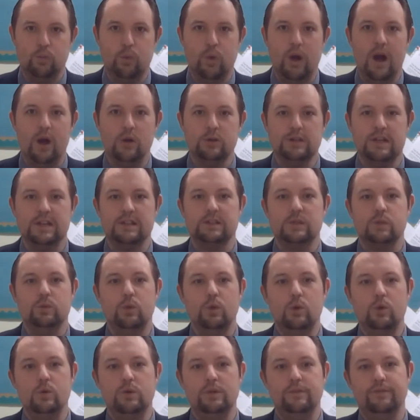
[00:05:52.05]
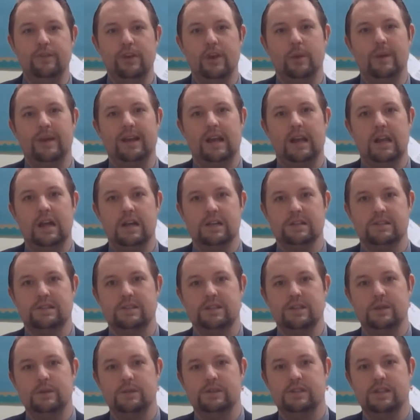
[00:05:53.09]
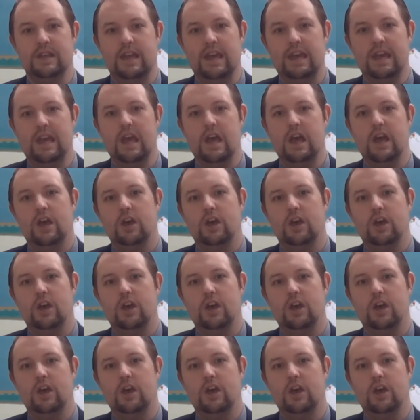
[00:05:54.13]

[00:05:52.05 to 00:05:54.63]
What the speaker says: well done to all of you in class 2C